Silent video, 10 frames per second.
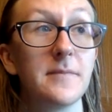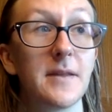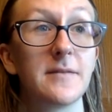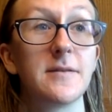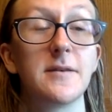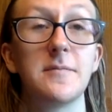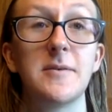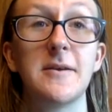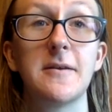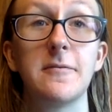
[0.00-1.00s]
That's gonna
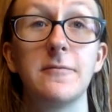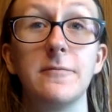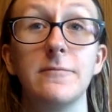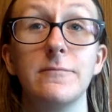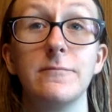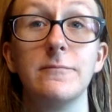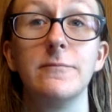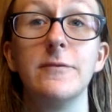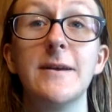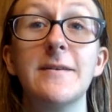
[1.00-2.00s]
be
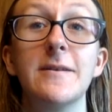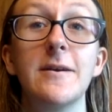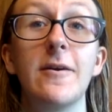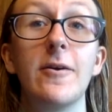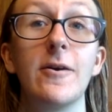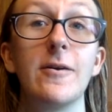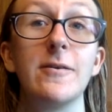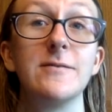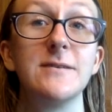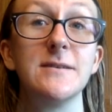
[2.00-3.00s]
really
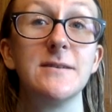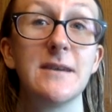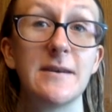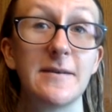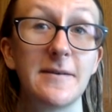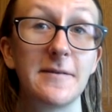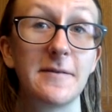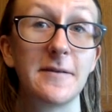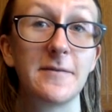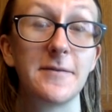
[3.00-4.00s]
hard to take in,
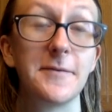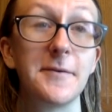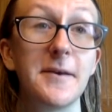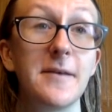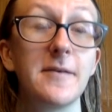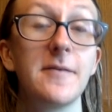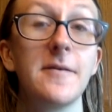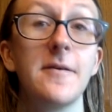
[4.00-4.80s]
I feel like.